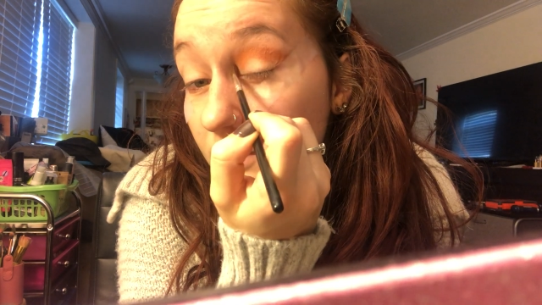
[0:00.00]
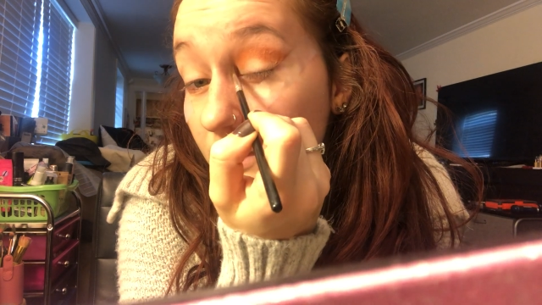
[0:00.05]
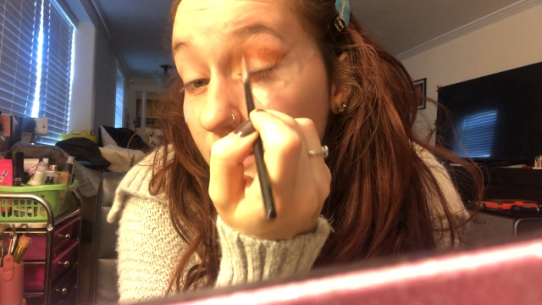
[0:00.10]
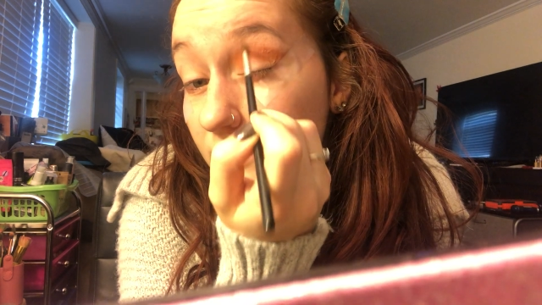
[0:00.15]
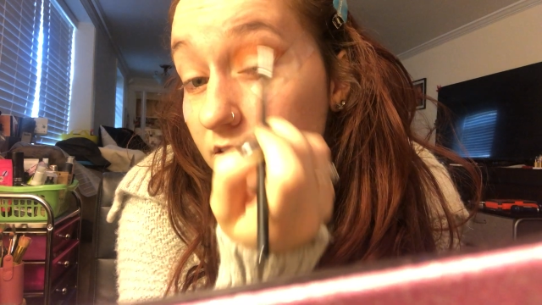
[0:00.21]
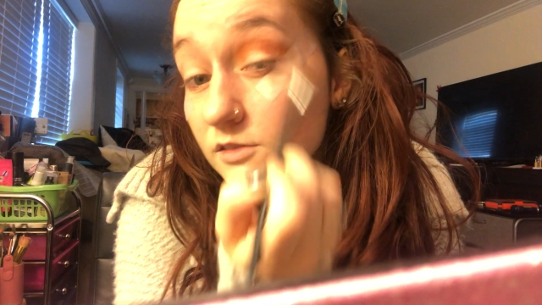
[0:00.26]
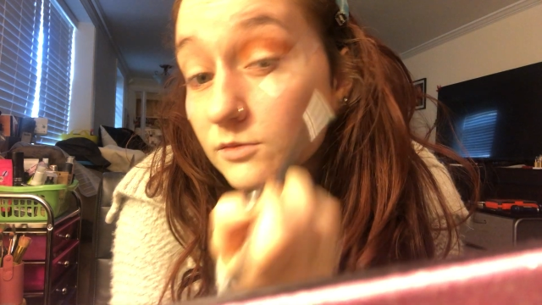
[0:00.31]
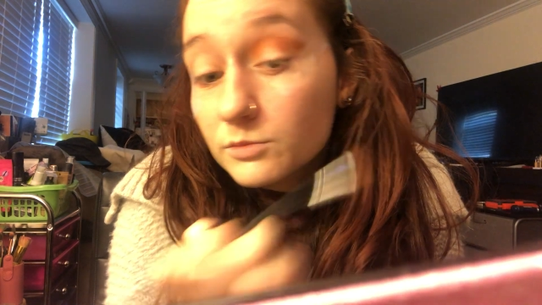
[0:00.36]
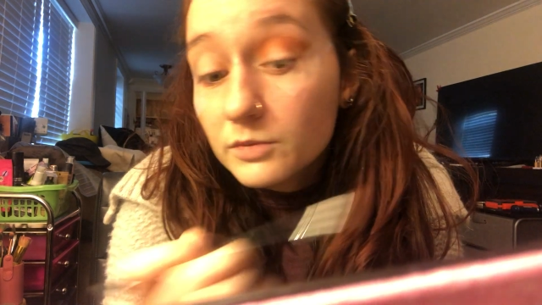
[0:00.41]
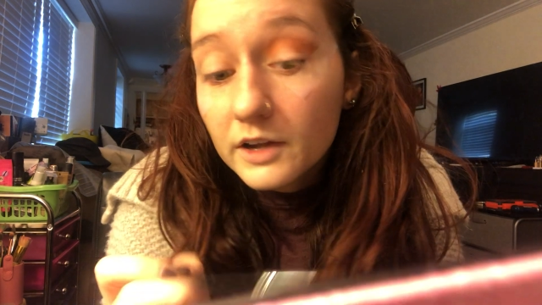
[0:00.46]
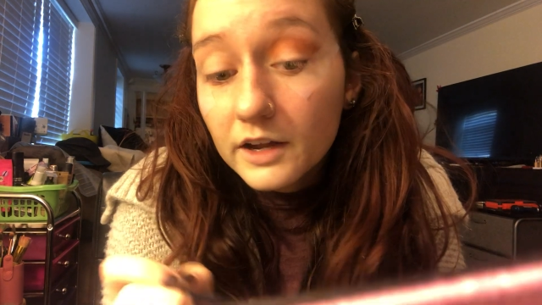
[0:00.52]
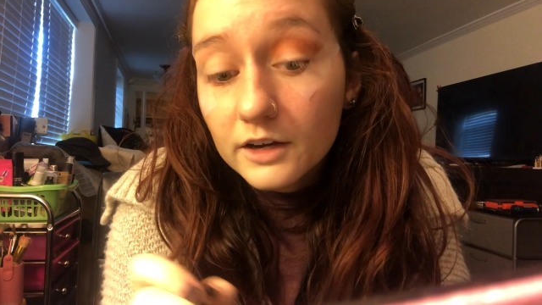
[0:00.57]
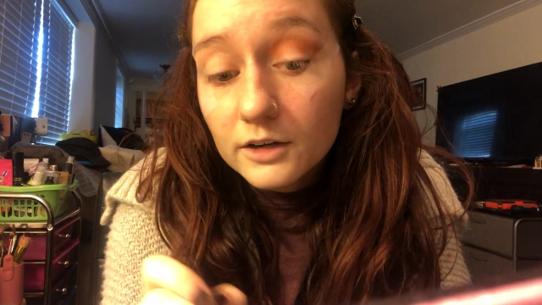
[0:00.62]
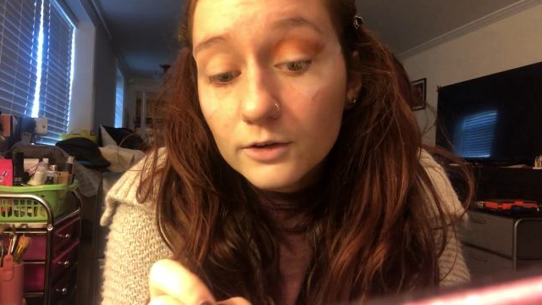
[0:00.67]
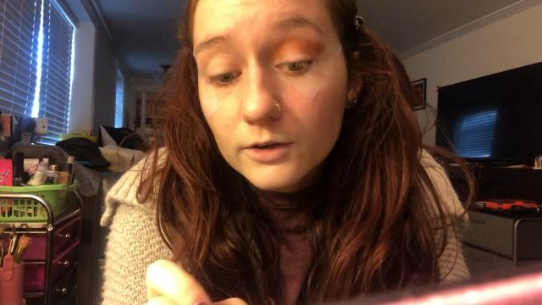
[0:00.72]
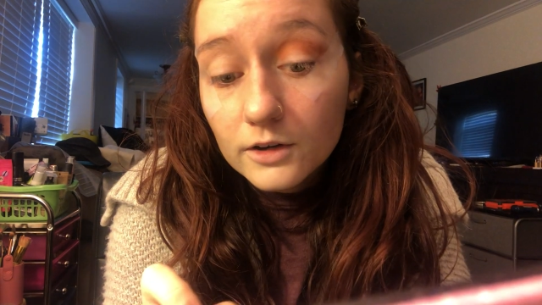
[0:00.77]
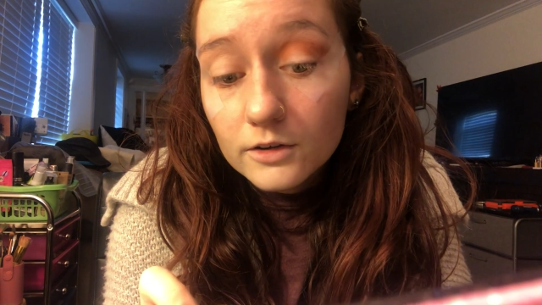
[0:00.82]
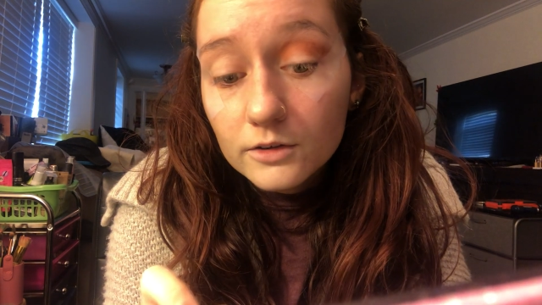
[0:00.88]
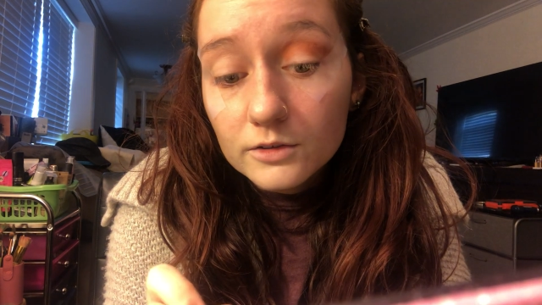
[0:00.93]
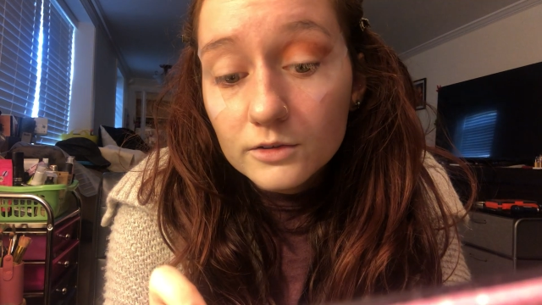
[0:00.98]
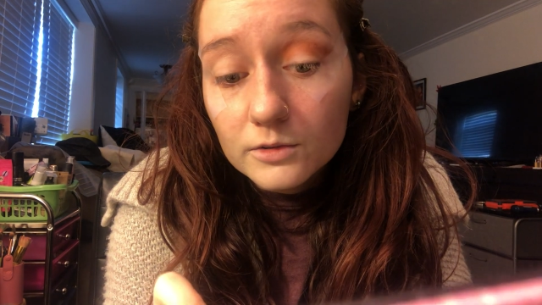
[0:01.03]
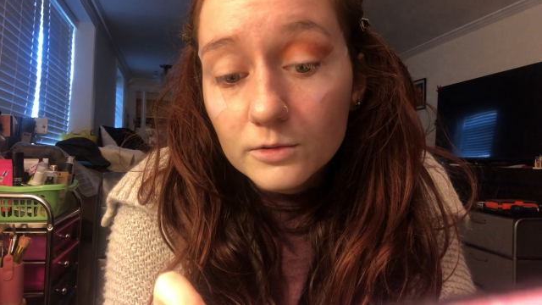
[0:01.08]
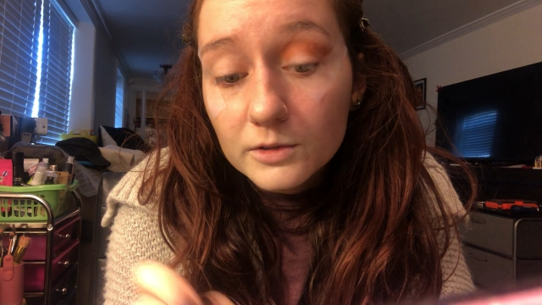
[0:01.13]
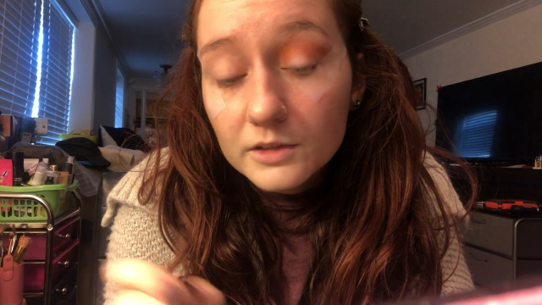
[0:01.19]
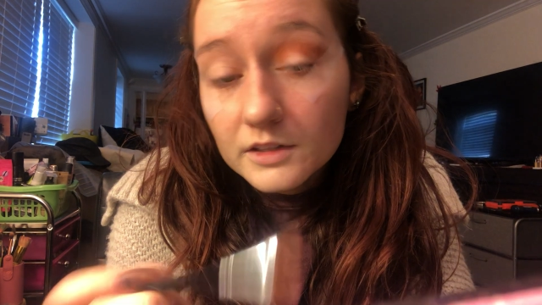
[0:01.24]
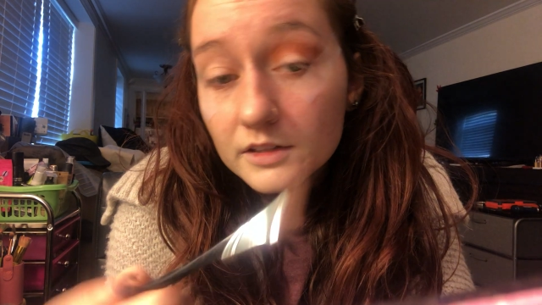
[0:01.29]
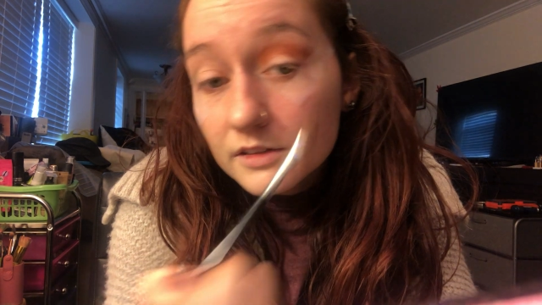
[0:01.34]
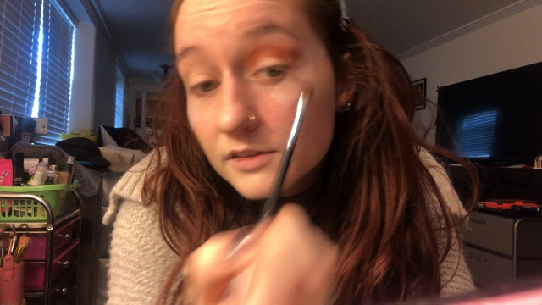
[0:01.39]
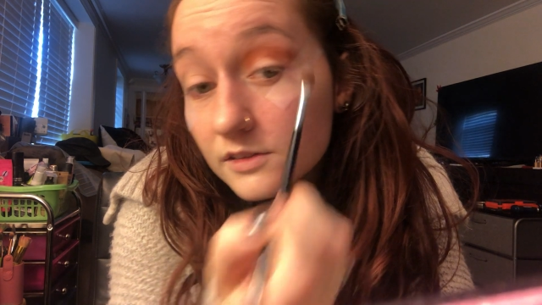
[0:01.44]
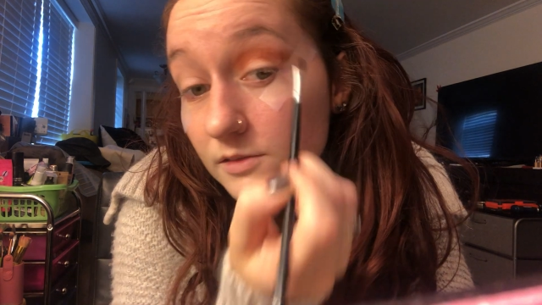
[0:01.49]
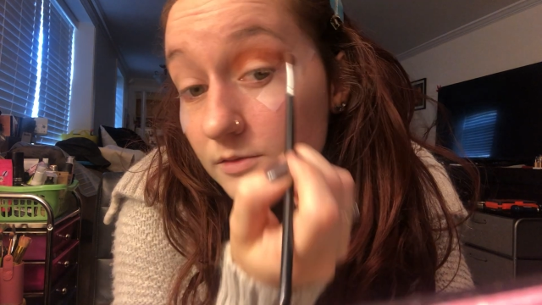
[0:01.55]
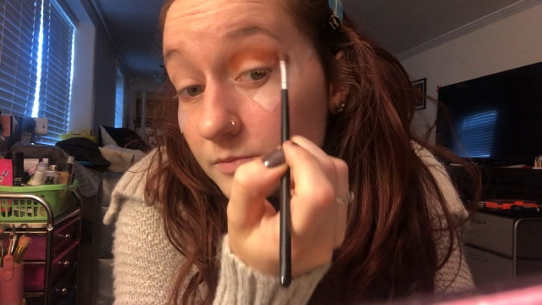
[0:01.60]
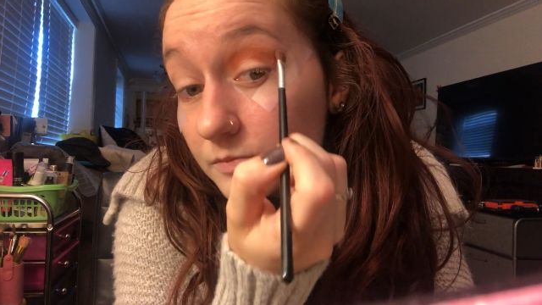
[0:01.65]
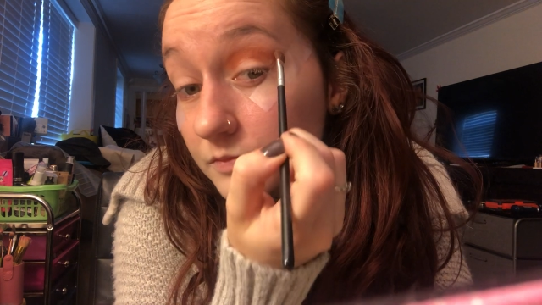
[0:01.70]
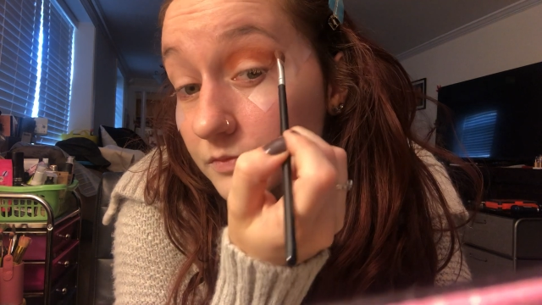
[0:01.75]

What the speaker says: kinds of background noise.